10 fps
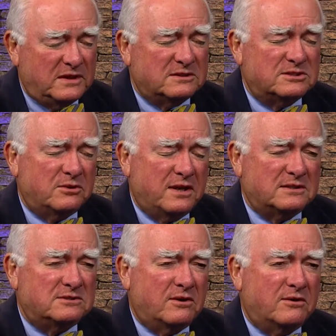So
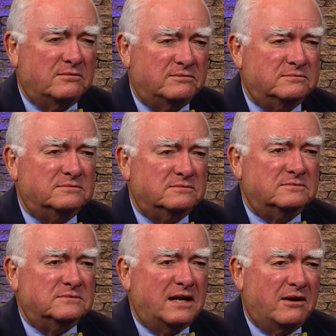that's sort of
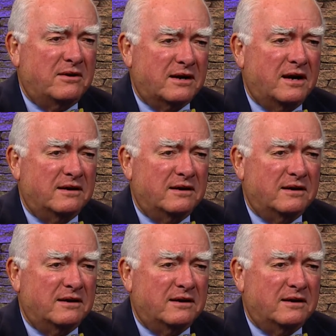how I got